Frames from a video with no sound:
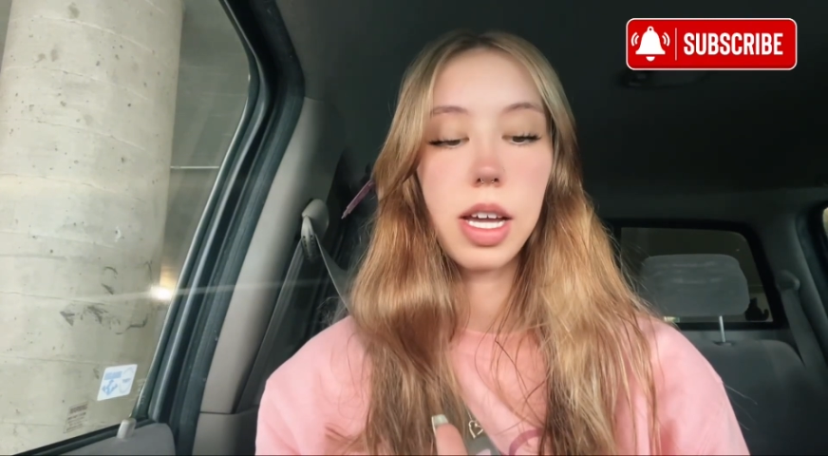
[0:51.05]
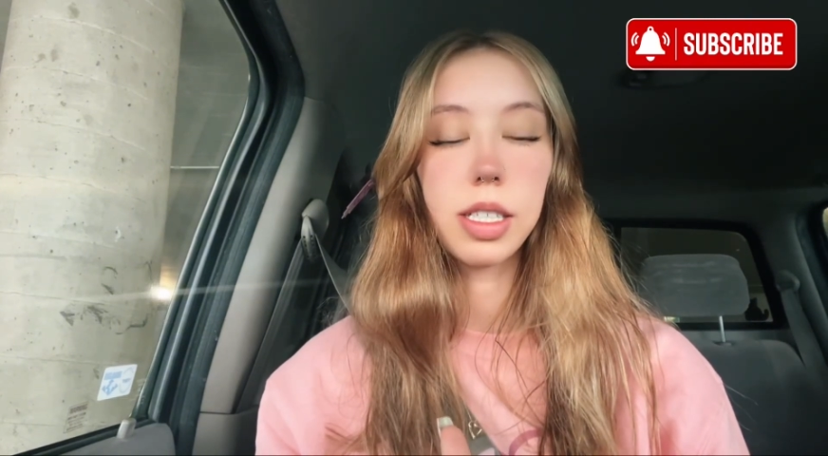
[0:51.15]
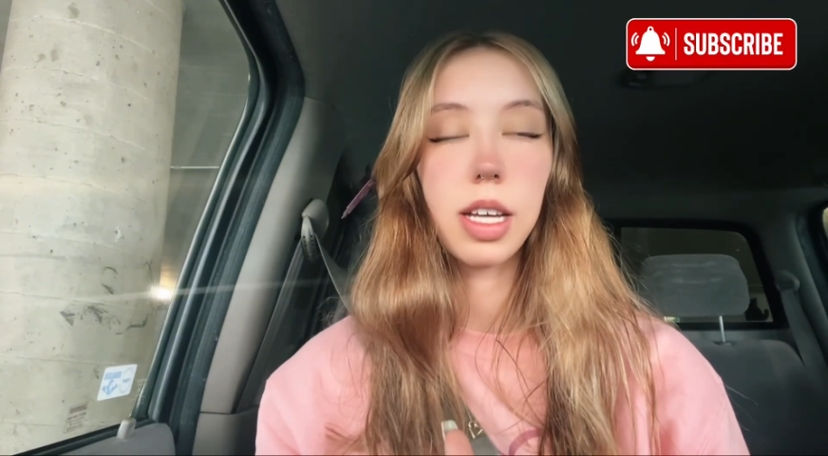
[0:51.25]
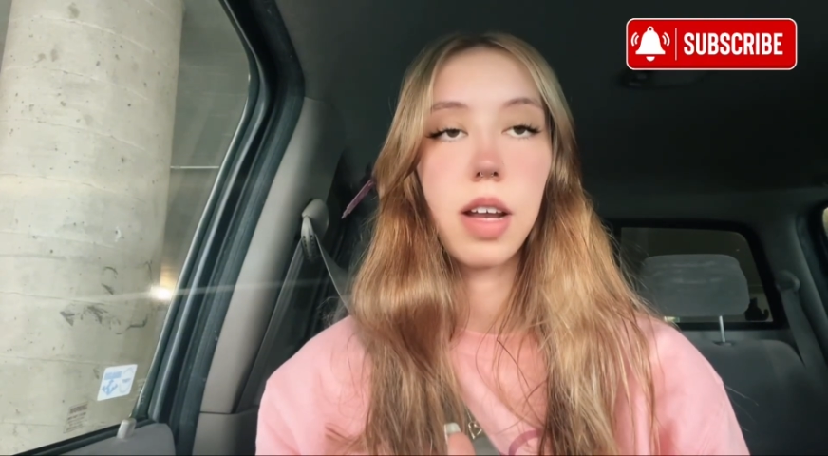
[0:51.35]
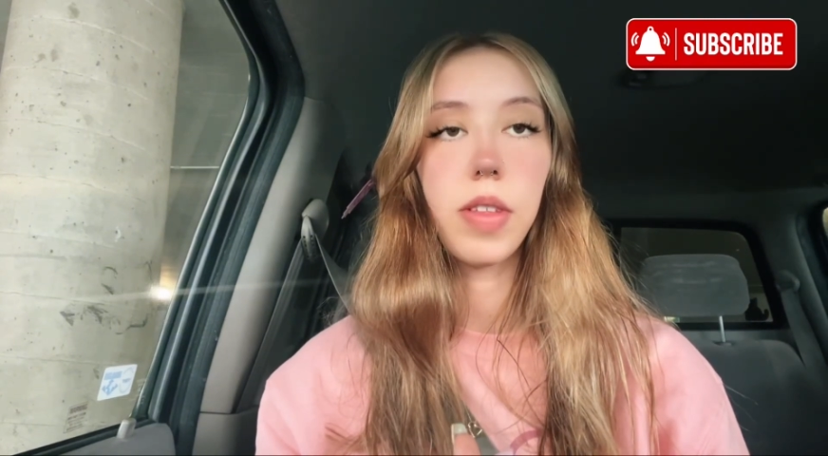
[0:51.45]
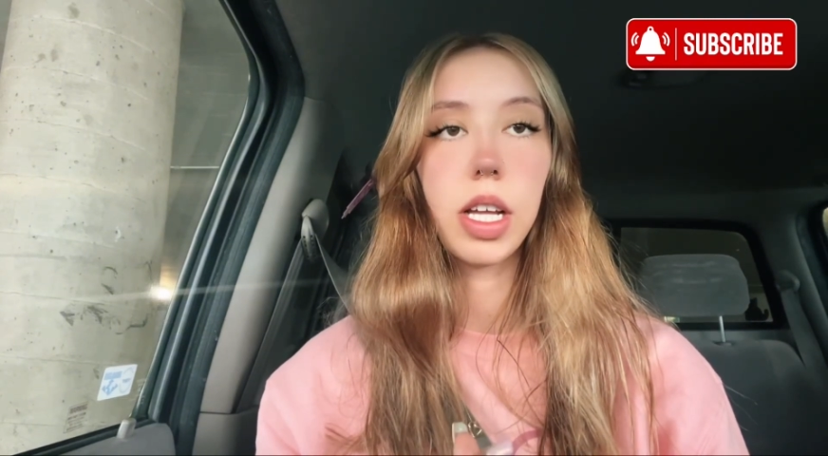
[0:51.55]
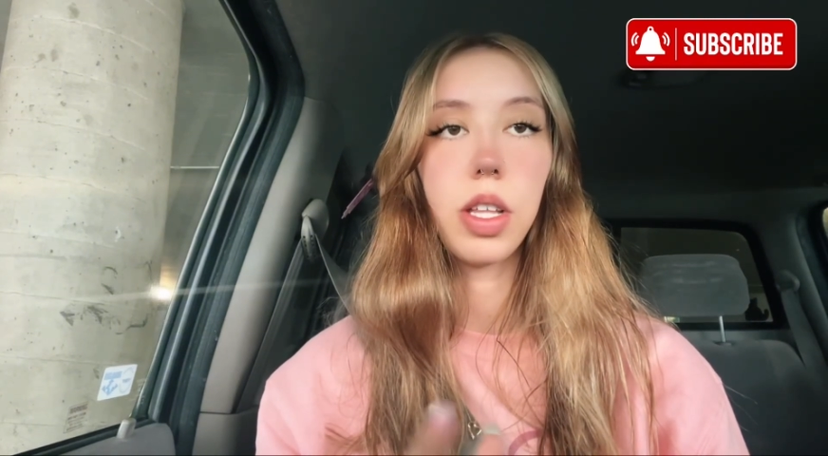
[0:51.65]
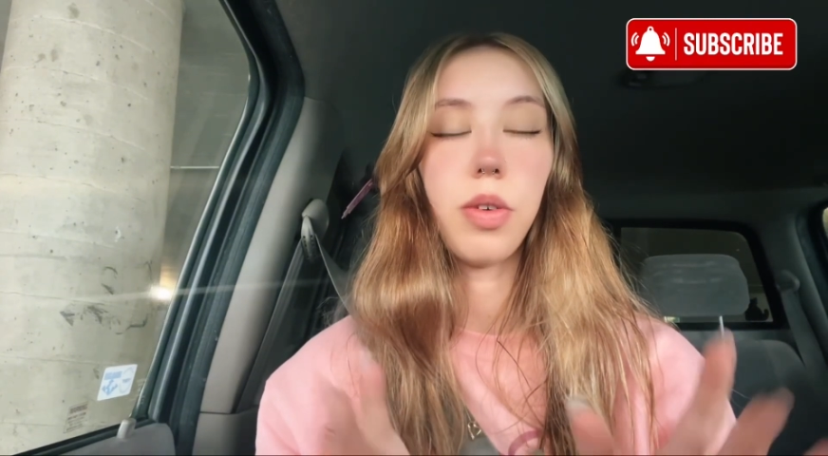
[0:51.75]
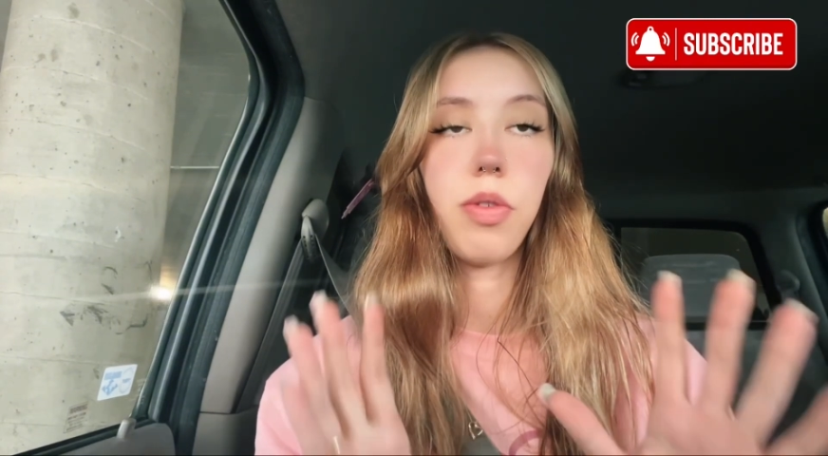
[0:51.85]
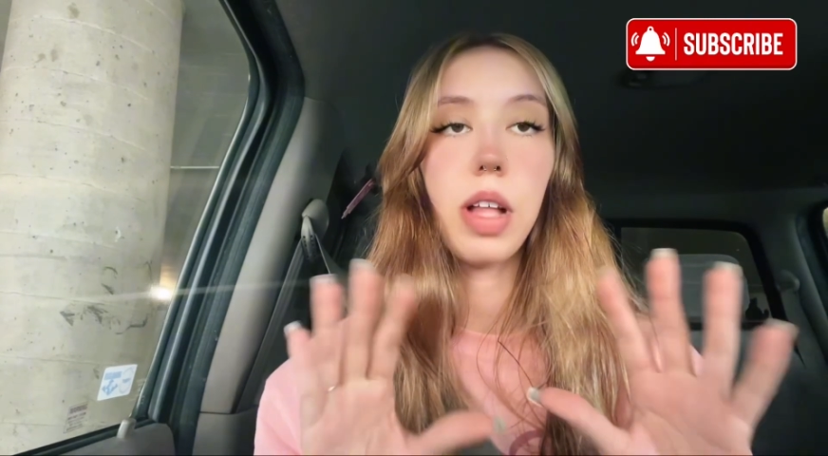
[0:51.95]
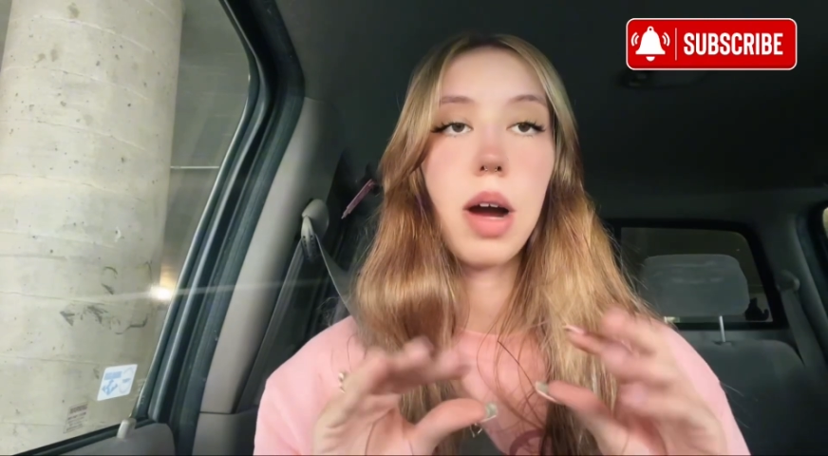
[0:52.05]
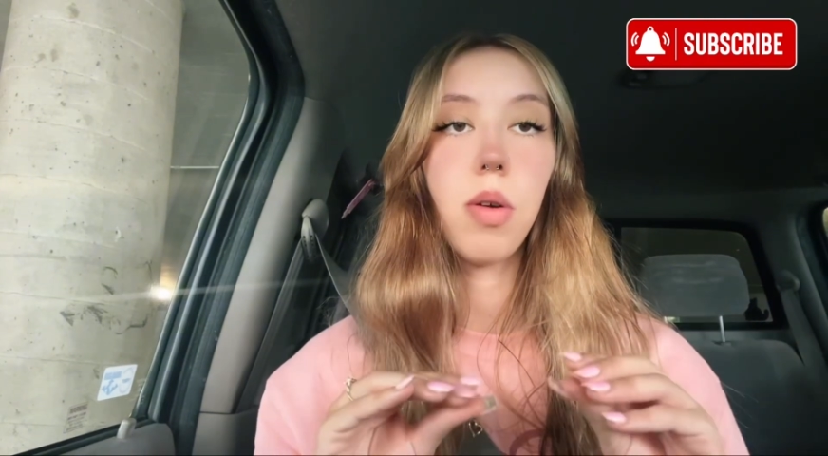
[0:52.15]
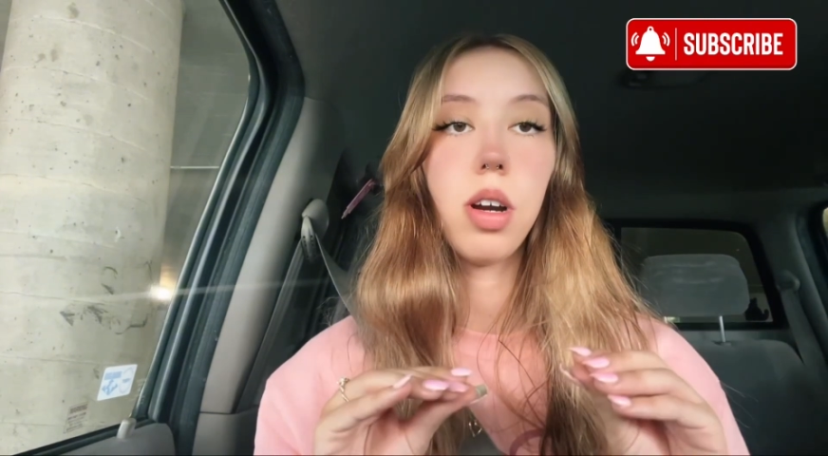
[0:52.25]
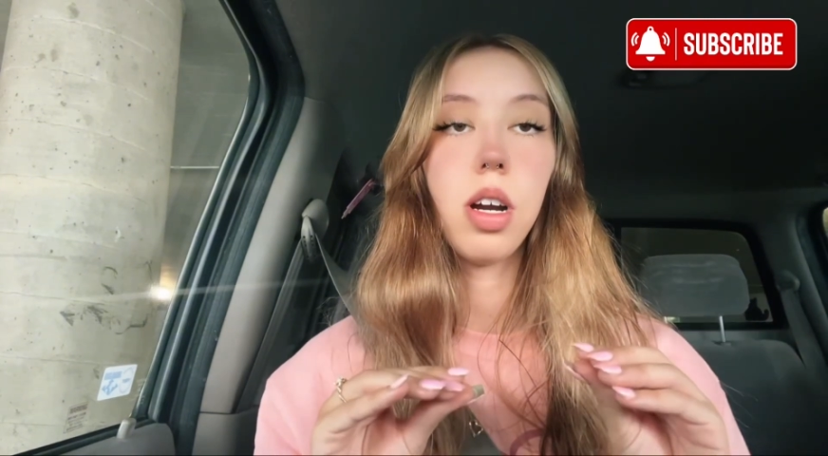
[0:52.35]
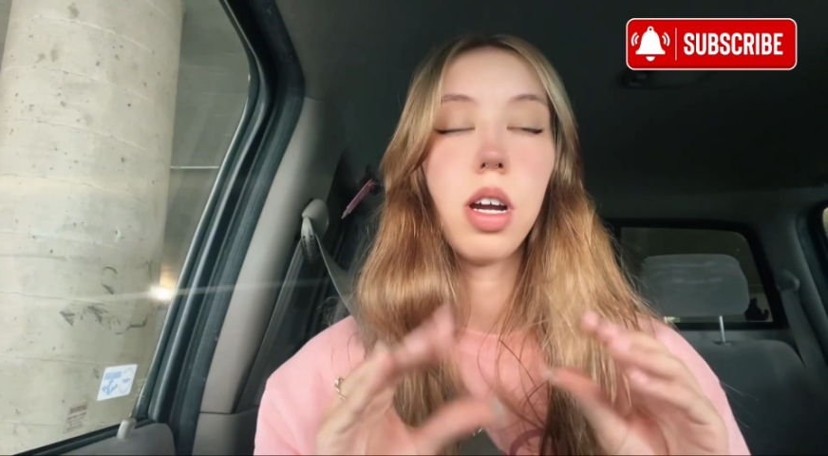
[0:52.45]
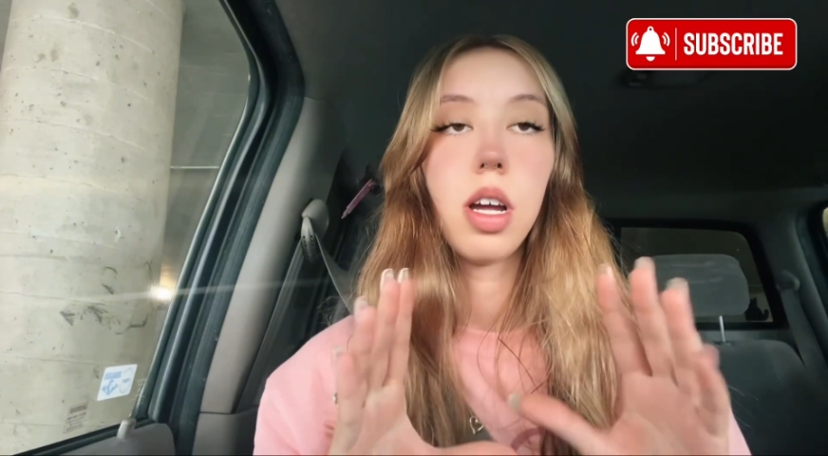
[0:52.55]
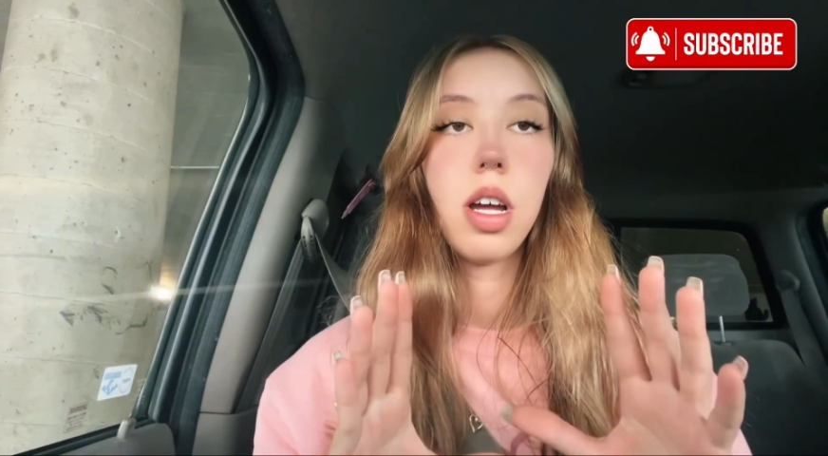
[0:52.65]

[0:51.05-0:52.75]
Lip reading: It's kind of like a little flower,